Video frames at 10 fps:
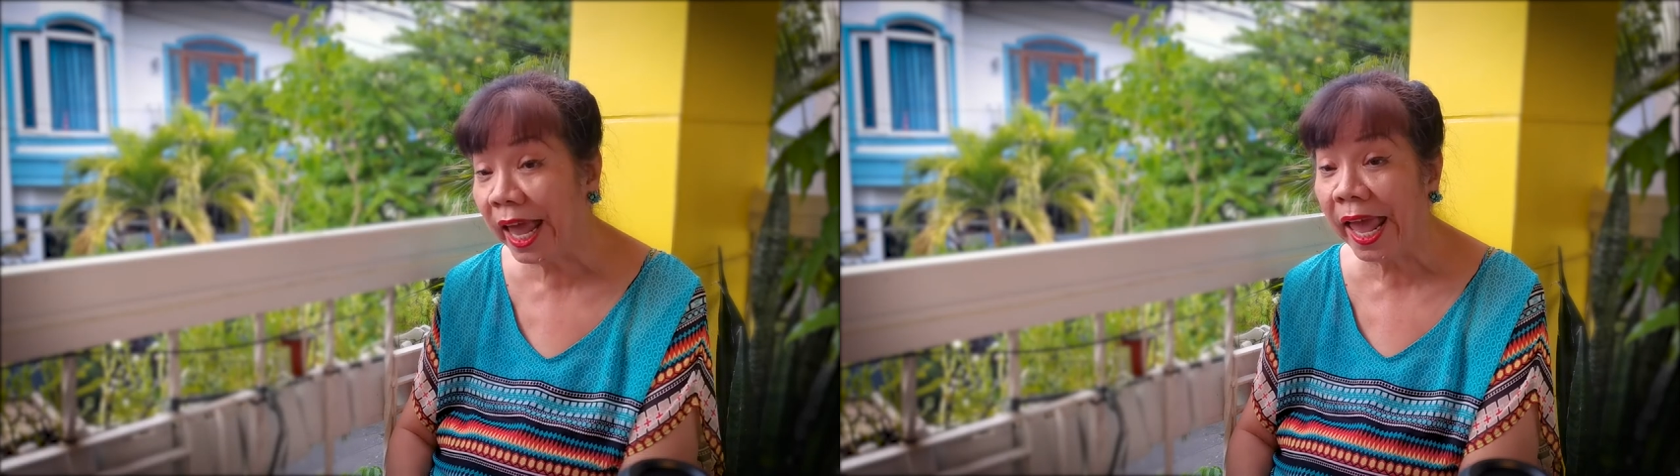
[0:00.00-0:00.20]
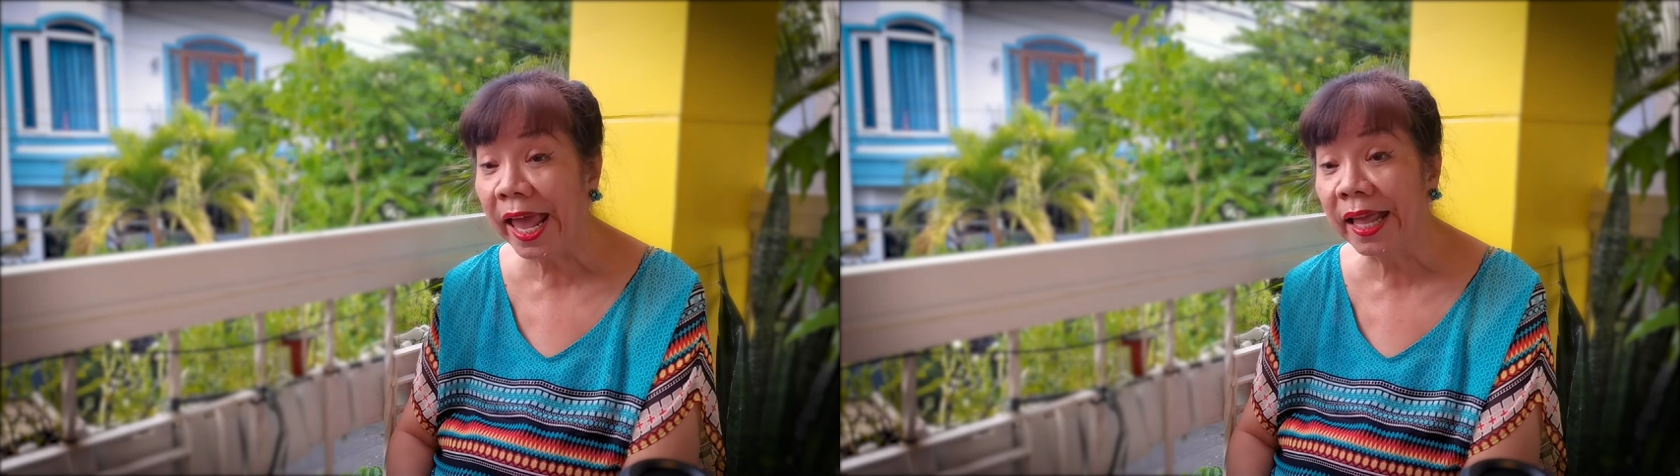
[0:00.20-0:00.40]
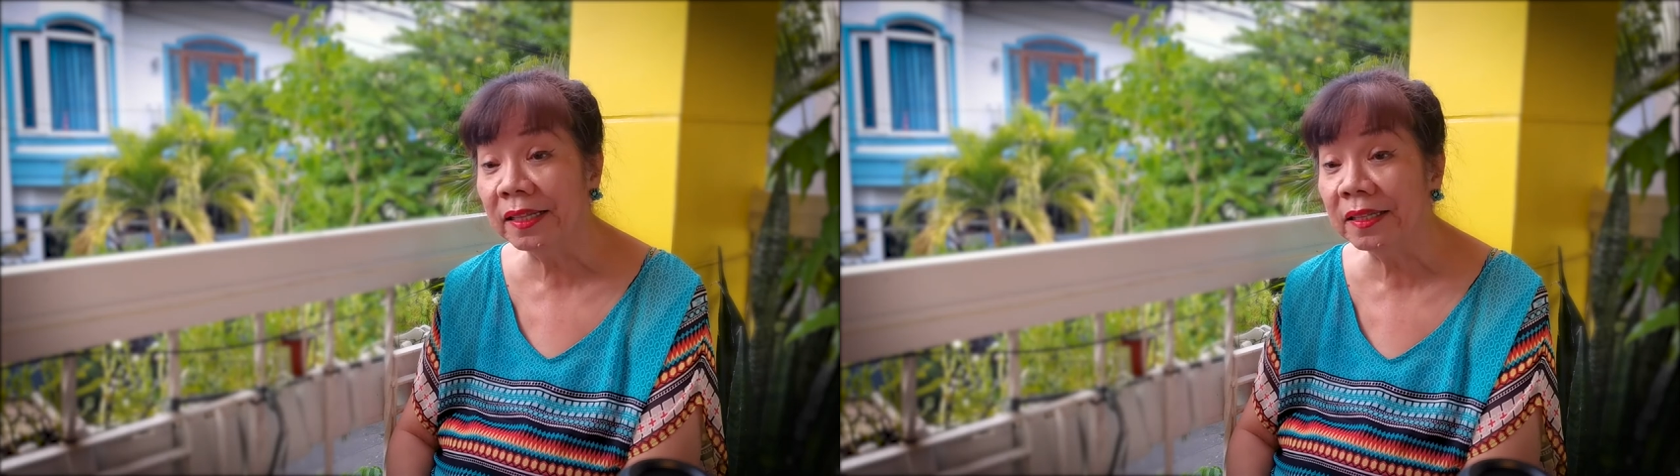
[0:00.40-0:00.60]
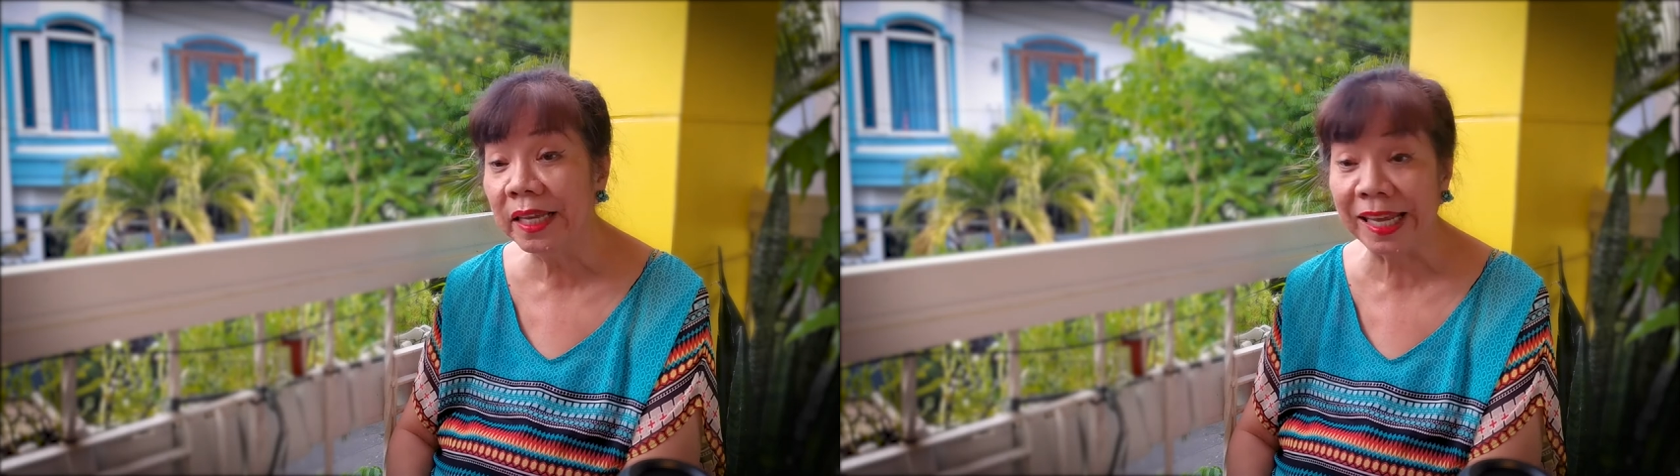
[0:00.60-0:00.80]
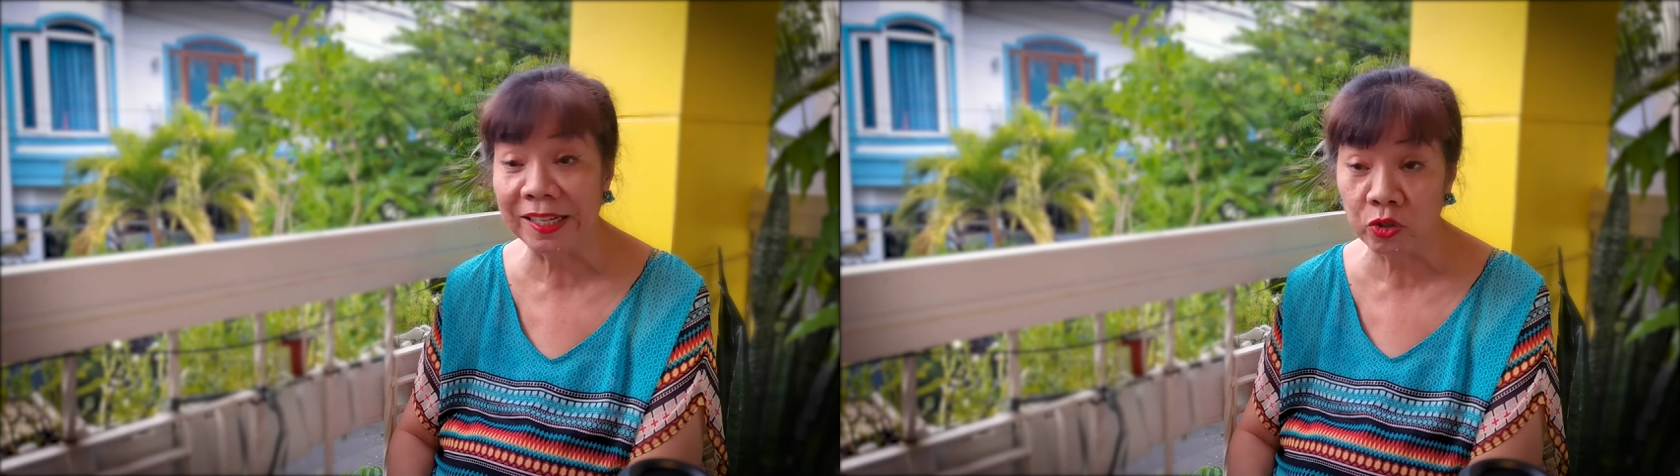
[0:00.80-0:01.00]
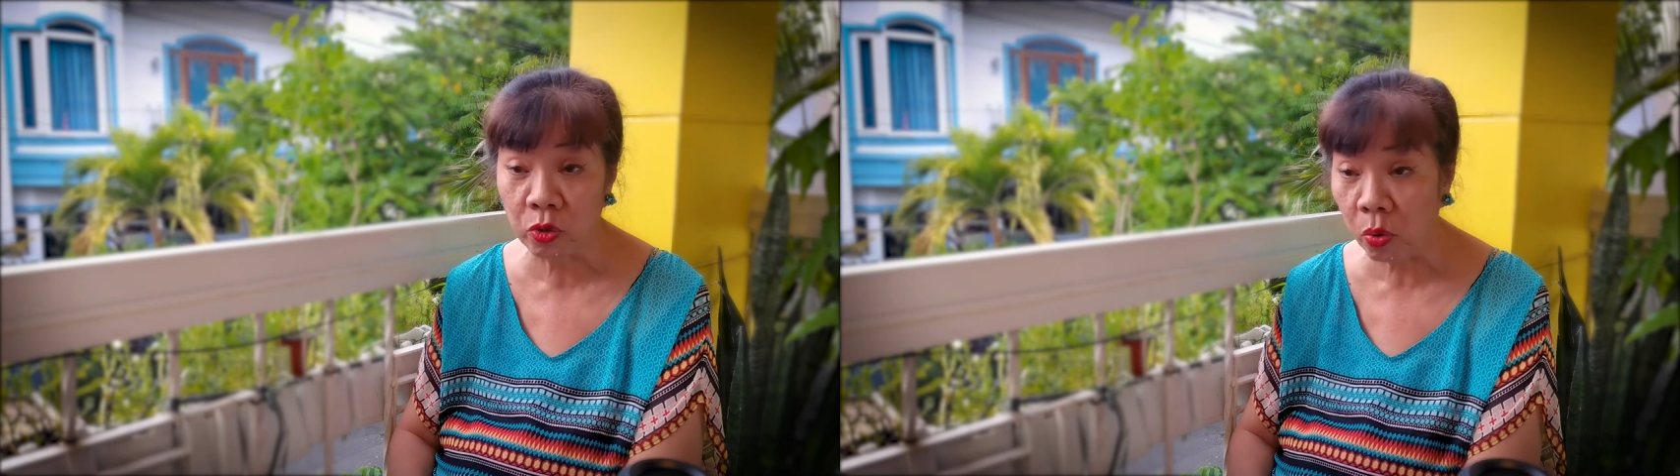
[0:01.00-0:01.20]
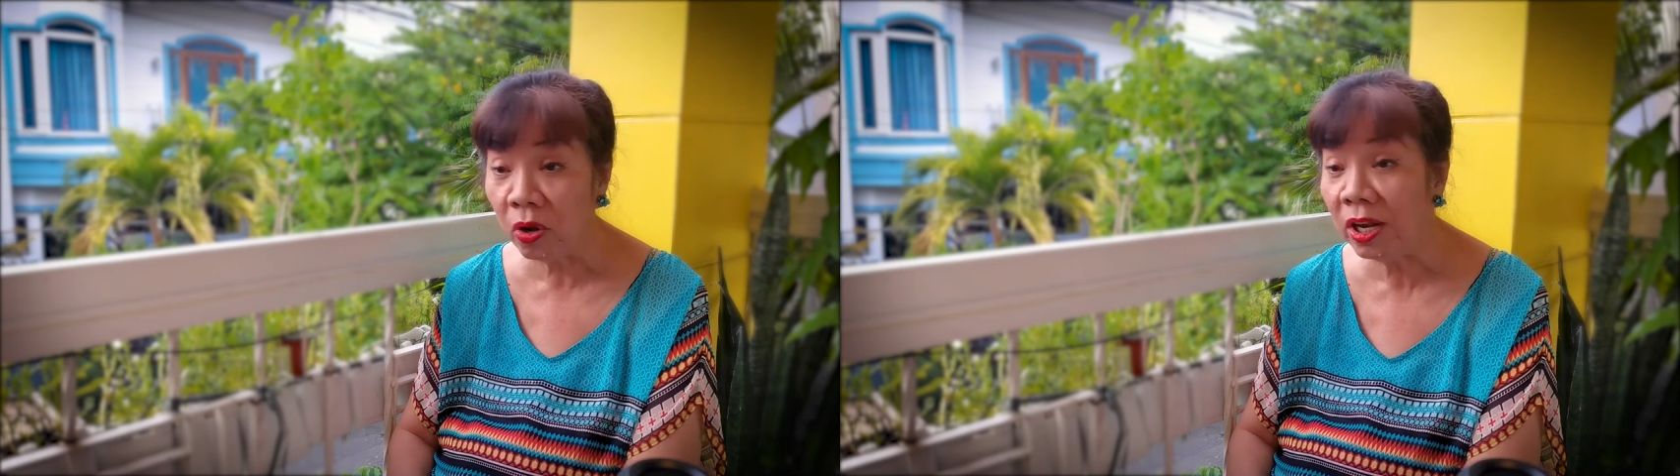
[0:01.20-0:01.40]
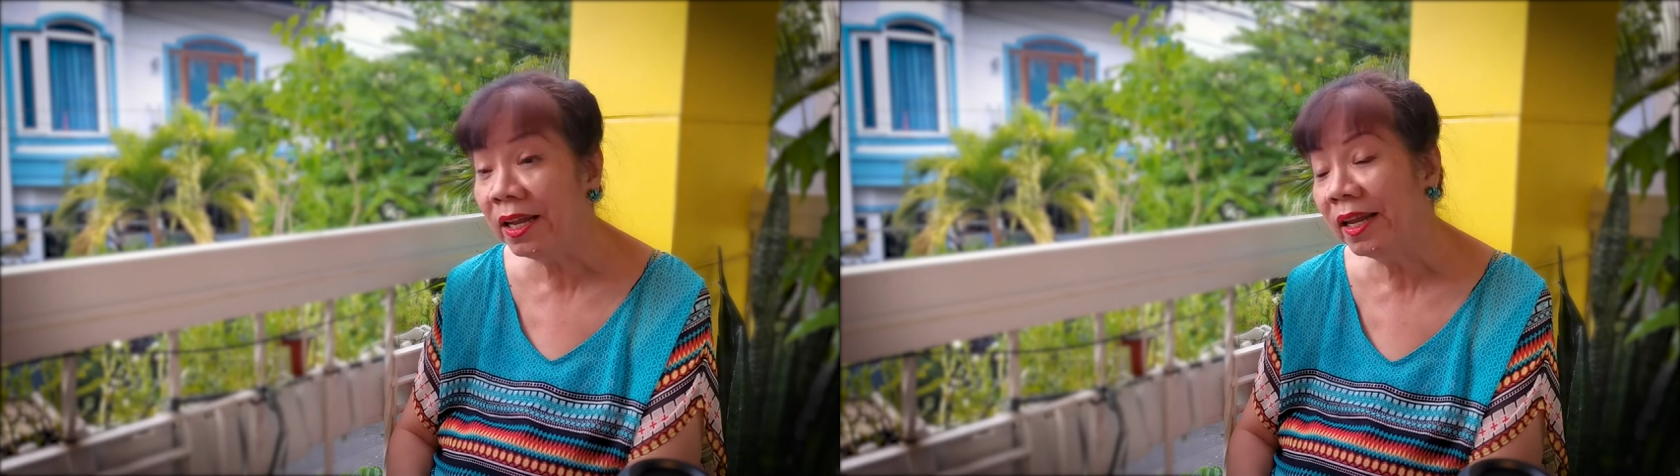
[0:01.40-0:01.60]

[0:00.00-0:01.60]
and in school,